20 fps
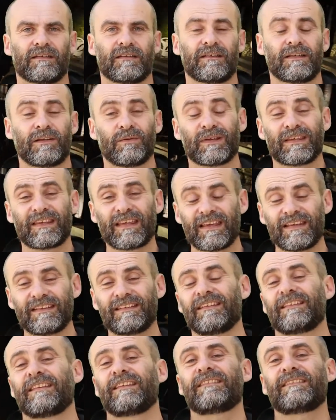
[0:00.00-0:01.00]
Now
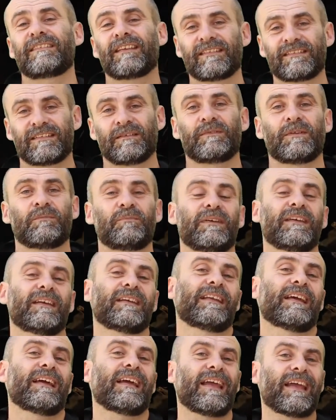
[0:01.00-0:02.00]
again, this does seem to be
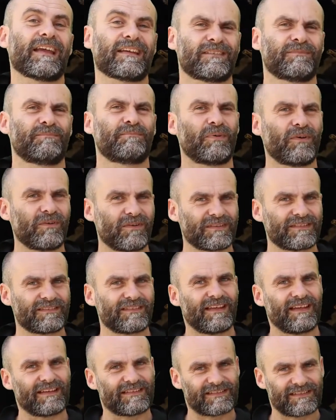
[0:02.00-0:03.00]
an
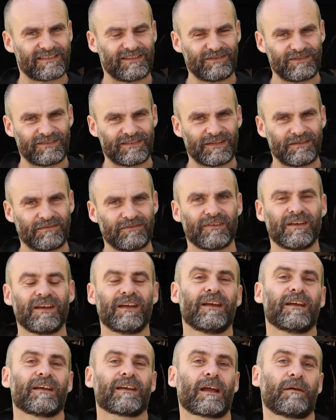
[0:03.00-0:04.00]
Xbox exclusive,
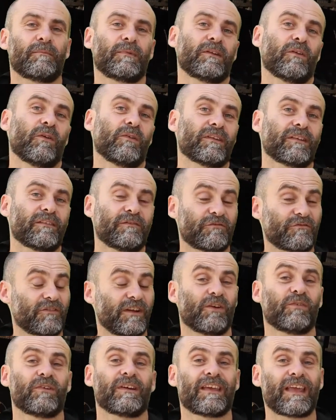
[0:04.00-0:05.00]
coming on
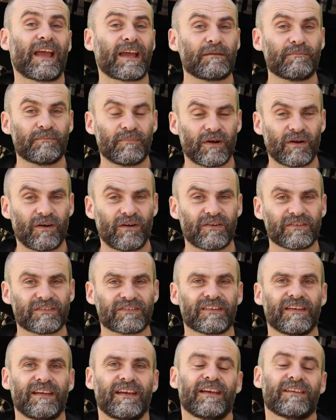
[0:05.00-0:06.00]
free on Game Pass.